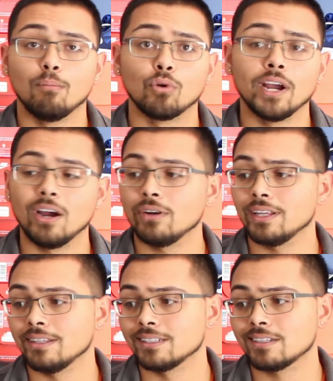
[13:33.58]
brown
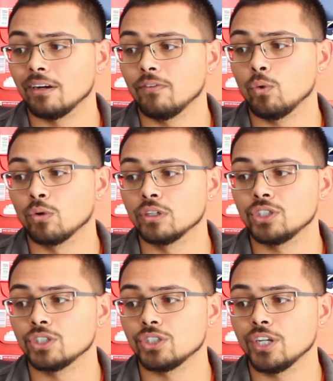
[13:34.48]
and this kind of
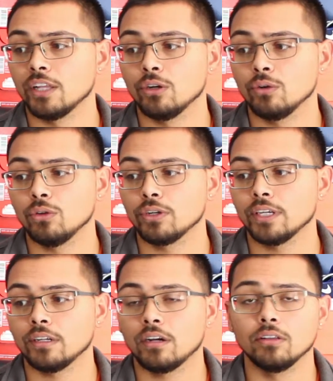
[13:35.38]
orangish yellow
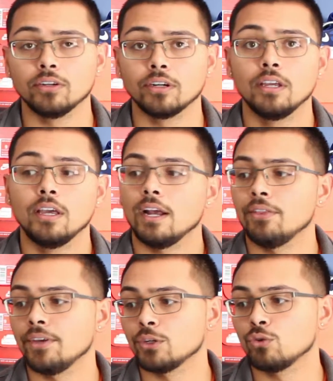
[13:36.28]
looking color,
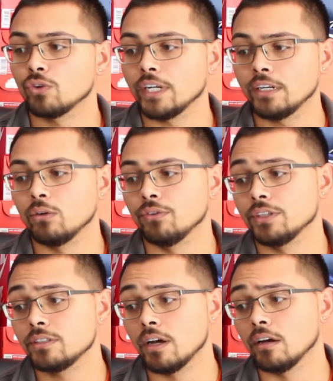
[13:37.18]
and then green on
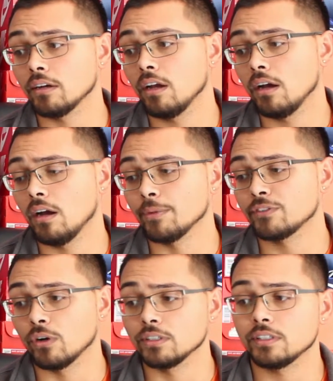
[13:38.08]
the tongue. As
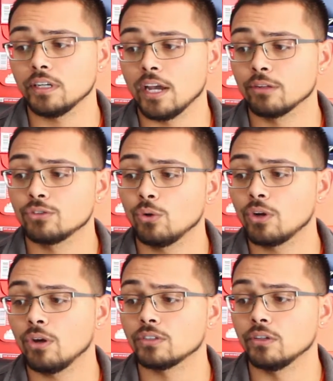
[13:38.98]
far as the outsole
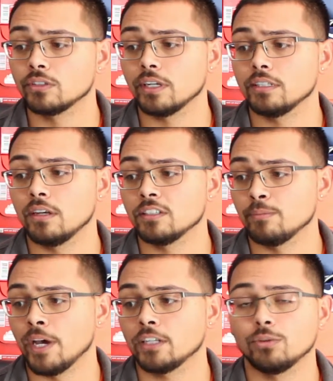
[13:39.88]
goes, it looks like it does
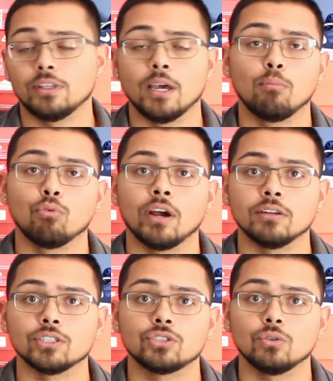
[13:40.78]
match with that
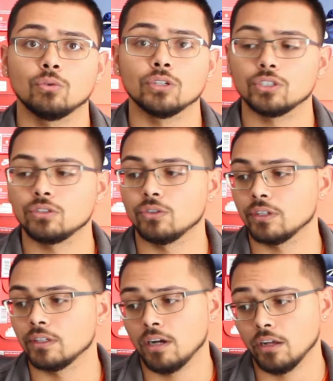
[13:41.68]
brownish orangish
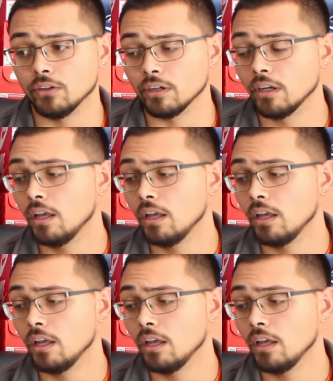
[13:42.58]
looking color.